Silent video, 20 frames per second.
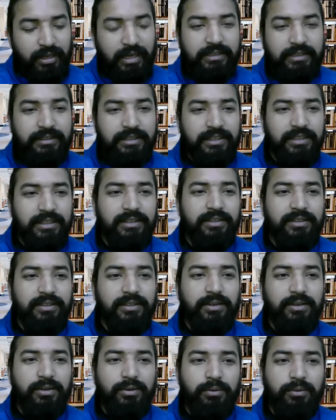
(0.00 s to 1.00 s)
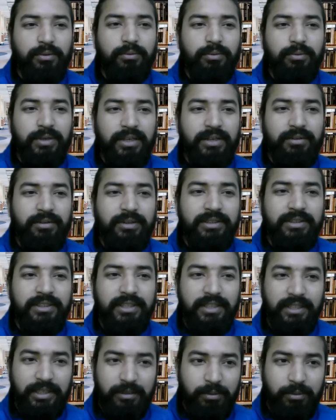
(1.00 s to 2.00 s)
I think when we
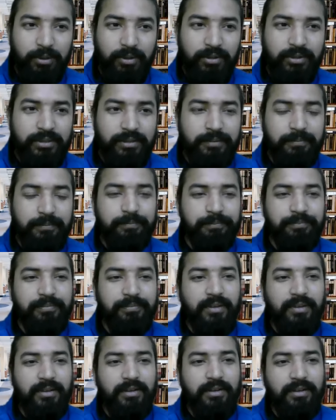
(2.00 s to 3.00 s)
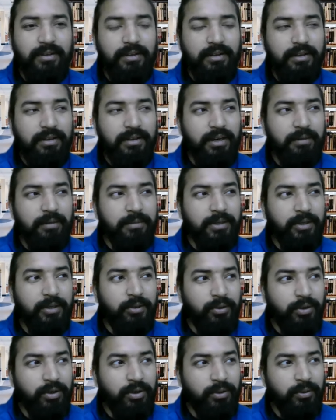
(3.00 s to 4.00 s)
think about Ram
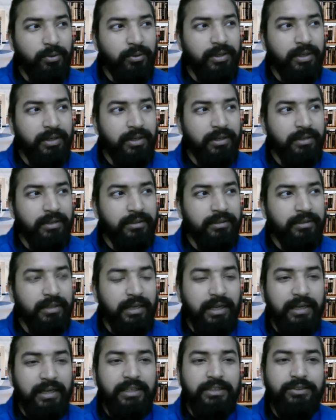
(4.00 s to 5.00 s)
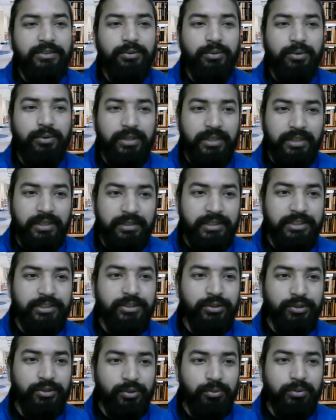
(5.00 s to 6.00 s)
Manohar Lohia and his
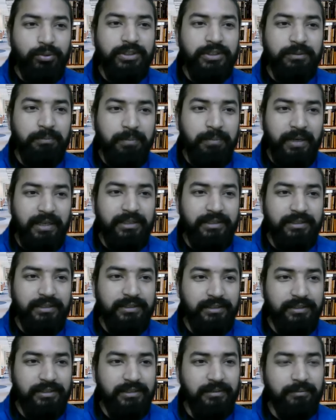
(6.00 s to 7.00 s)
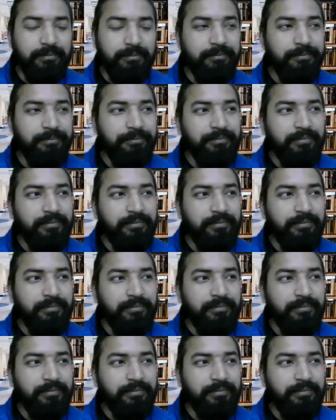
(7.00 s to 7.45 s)
orientation towards party system,